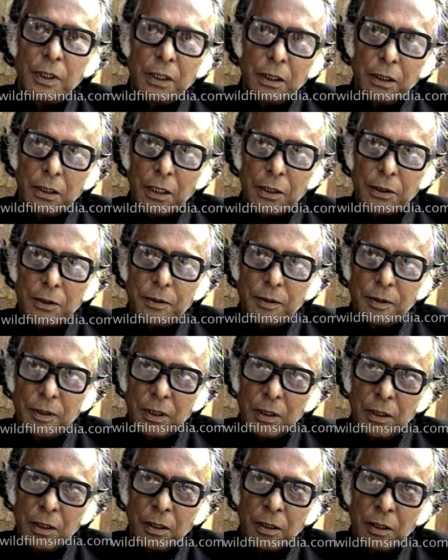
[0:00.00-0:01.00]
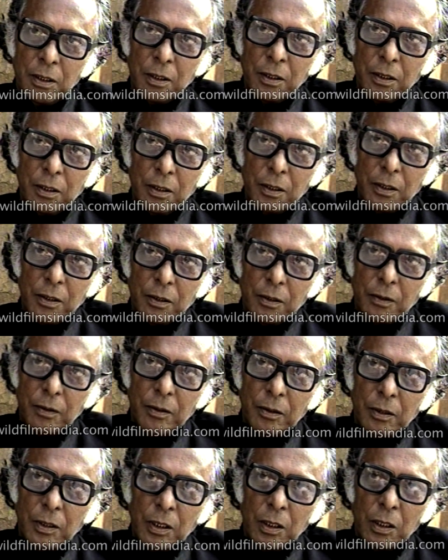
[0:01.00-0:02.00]
Yes. this, uh,
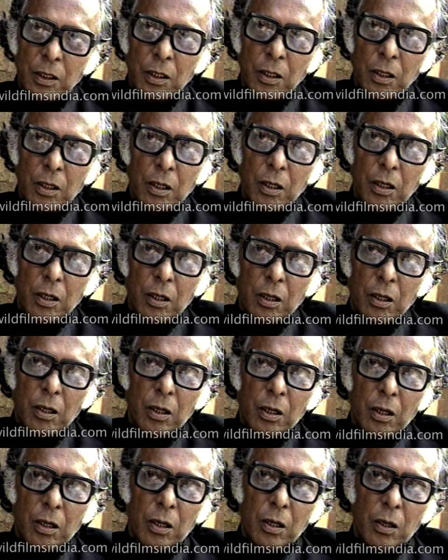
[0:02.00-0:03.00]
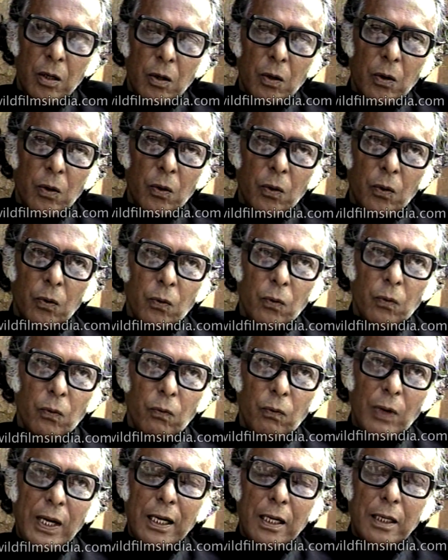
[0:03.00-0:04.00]
your films, do you think it was kind of.
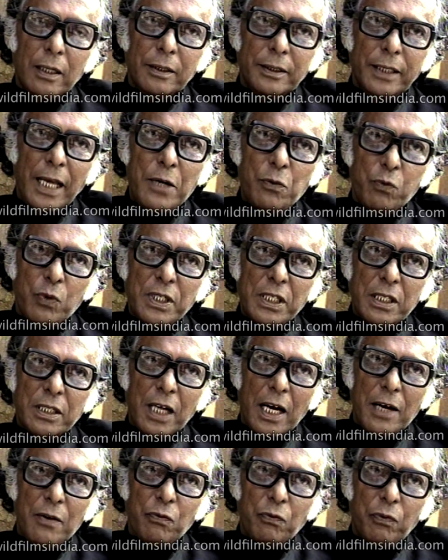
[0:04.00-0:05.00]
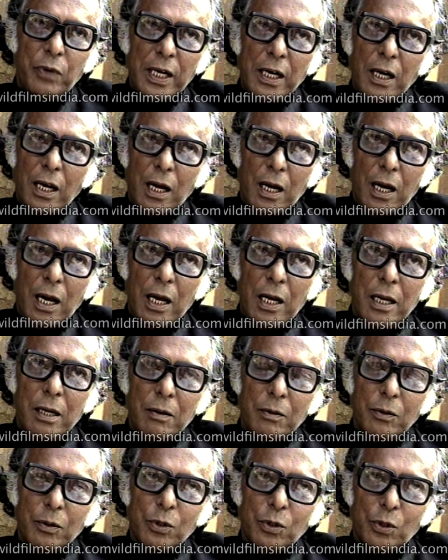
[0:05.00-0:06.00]
Well, that was the time when I
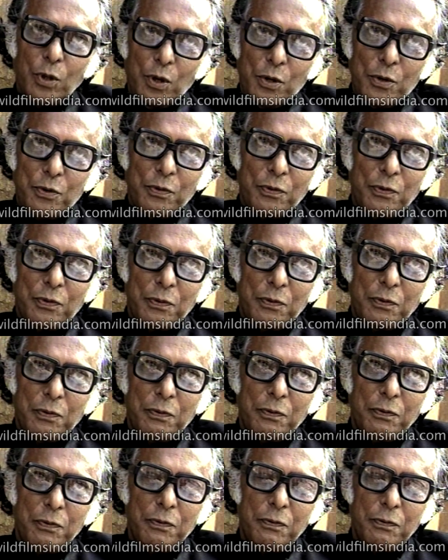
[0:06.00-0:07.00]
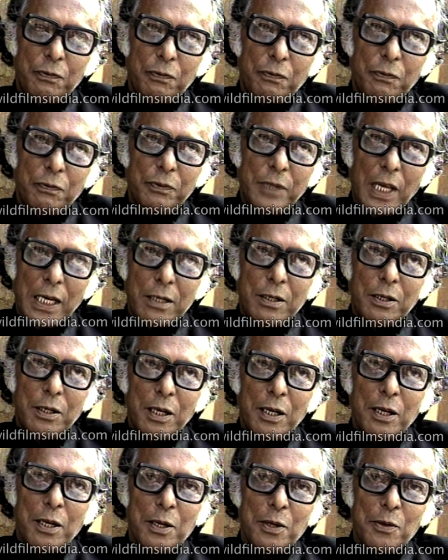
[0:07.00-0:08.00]
thought that
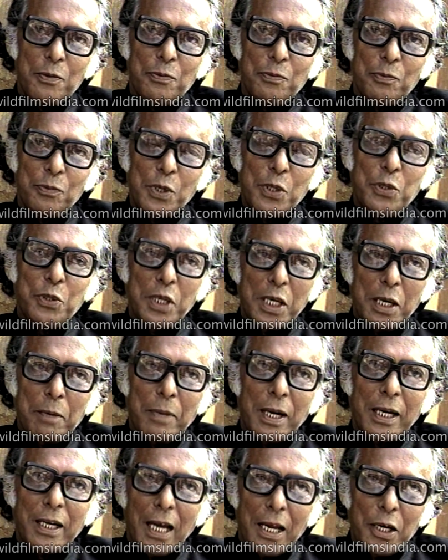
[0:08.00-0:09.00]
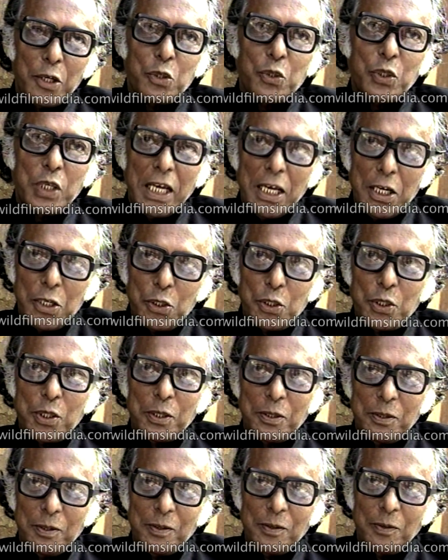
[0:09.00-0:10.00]
uh, the cinema can change
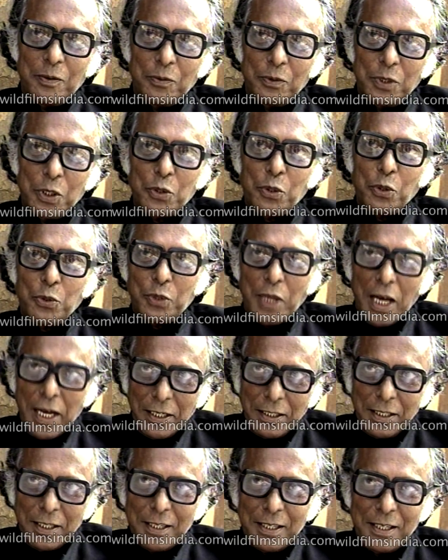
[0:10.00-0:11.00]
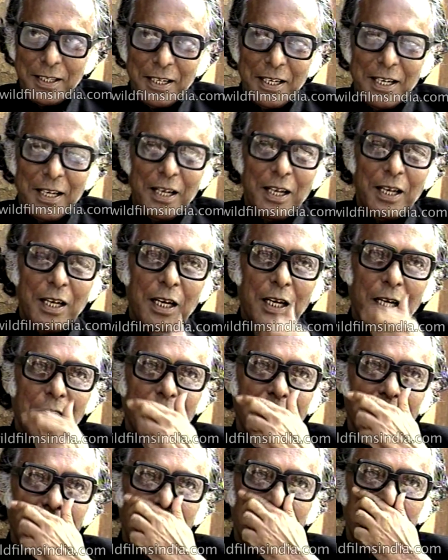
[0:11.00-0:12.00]
the society,
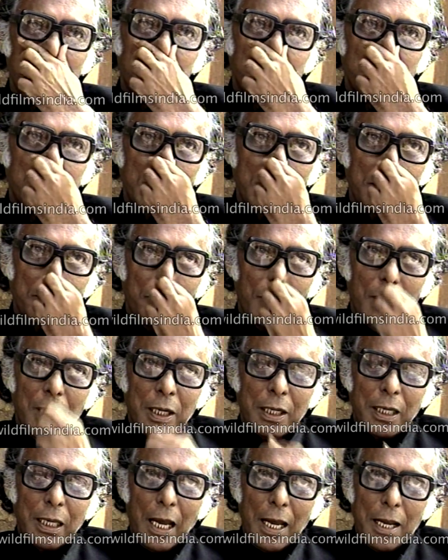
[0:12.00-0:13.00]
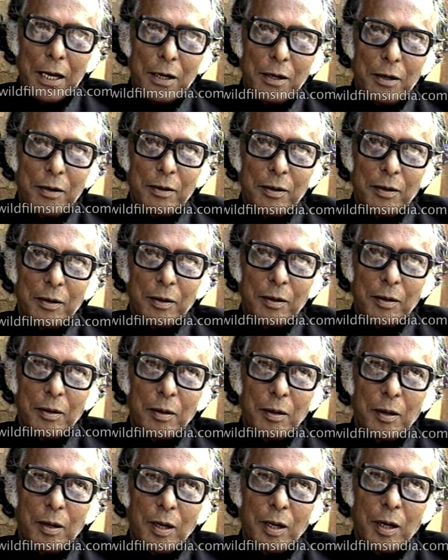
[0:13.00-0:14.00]
can cinema can
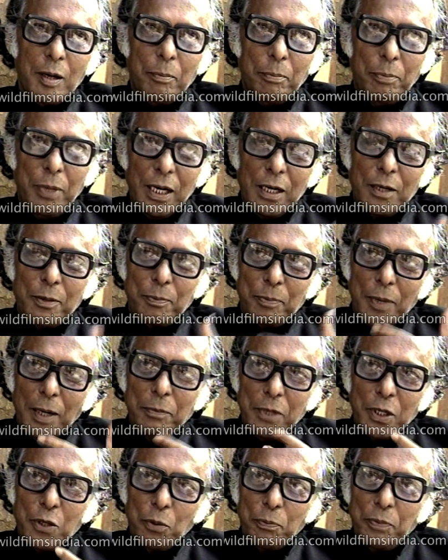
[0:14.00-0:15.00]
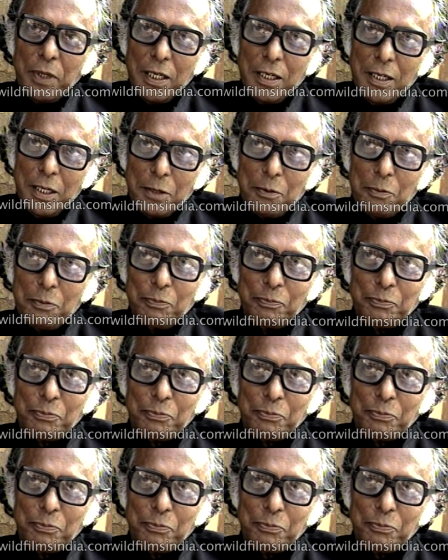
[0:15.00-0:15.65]
uh, build public opinion.